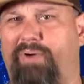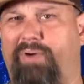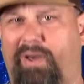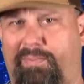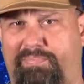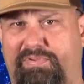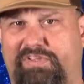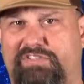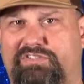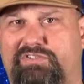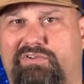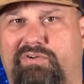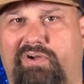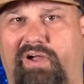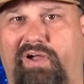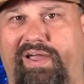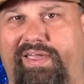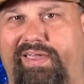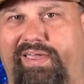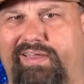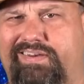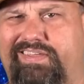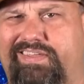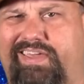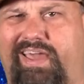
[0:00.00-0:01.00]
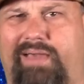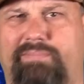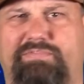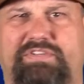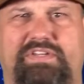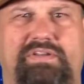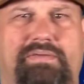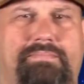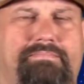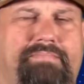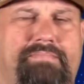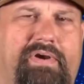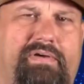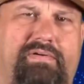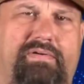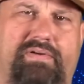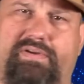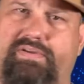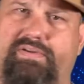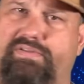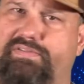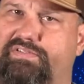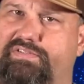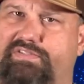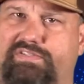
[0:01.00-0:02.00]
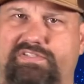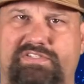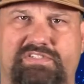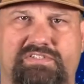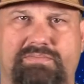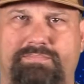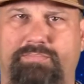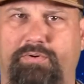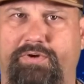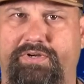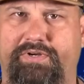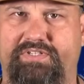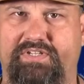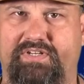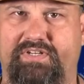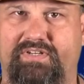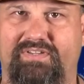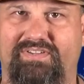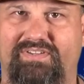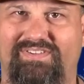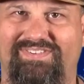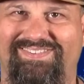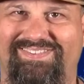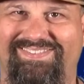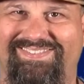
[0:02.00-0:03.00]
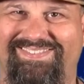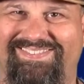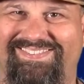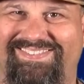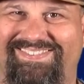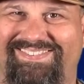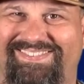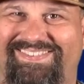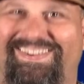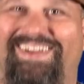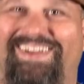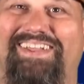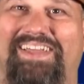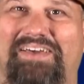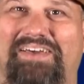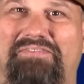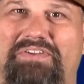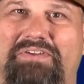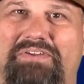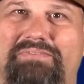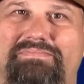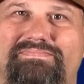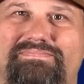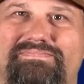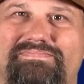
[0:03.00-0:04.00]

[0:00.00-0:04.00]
puppies cry and Captain America is disappointed. I love you.